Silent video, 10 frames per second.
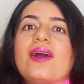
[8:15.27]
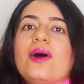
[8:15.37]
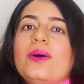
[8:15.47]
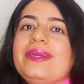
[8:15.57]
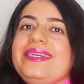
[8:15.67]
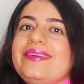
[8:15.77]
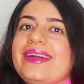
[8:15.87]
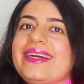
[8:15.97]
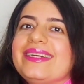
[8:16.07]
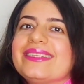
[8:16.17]

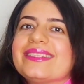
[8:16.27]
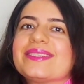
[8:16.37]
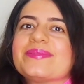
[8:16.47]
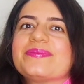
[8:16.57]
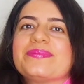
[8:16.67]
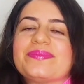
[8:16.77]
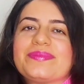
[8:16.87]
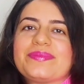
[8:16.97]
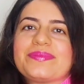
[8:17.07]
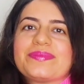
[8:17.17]
coherent,
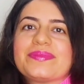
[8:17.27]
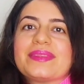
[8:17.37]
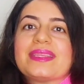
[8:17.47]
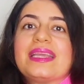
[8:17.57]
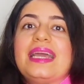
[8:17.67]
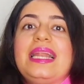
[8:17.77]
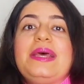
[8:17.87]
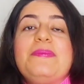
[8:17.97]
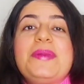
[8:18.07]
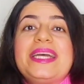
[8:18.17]

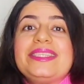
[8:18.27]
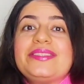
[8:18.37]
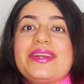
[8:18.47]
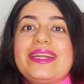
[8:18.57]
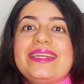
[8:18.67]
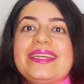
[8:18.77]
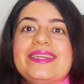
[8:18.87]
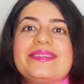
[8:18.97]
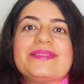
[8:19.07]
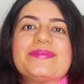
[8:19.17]

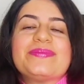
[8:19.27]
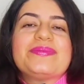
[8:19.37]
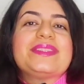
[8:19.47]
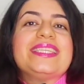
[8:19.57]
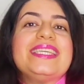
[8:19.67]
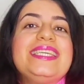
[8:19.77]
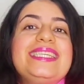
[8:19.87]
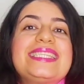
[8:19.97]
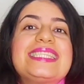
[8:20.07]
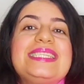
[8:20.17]
elementary,
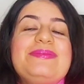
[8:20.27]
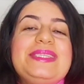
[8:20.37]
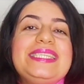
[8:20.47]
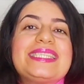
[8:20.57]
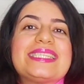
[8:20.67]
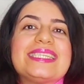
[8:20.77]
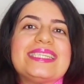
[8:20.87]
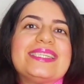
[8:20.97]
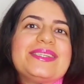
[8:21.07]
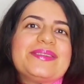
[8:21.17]
easy
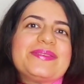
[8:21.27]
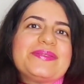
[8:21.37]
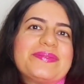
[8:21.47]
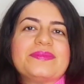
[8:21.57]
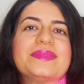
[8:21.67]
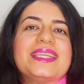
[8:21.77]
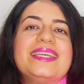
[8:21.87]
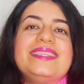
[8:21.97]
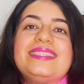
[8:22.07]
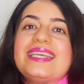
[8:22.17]
peasy.
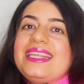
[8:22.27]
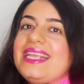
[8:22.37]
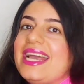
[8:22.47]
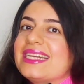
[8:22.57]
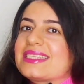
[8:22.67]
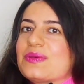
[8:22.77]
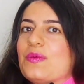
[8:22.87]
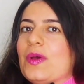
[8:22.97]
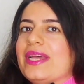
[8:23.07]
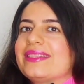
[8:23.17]
The next
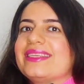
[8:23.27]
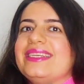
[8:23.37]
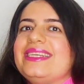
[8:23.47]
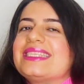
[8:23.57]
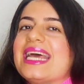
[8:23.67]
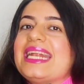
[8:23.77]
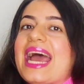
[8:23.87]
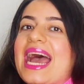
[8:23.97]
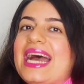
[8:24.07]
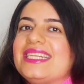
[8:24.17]
word is an
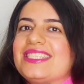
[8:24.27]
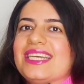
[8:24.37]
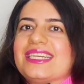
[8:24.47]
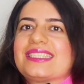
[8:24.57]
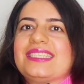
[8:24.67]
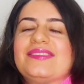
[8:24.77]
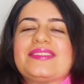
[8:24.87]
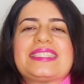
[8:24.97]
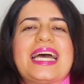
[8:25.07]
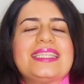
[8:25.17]
adjective
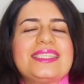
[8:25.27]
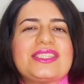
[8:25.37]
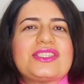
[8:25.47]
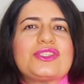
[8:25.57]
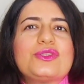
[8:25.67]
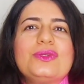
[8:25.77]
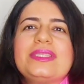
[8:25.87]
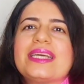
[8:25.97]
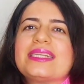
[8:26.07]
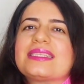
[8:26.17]
that
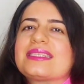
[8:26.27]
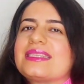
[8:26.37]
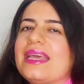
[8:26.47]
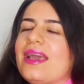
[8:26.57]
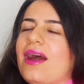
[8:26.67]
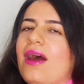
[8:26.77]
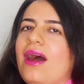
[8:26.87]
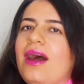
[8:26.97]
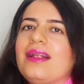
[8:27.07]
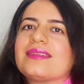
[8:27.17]
students say
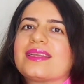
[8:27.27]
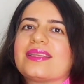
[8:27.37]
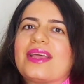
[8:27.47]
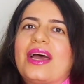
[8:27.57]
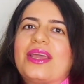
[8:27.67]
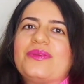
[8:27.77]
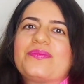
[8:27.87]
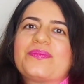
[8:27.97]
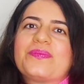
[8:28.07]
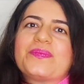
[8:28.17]
all the time.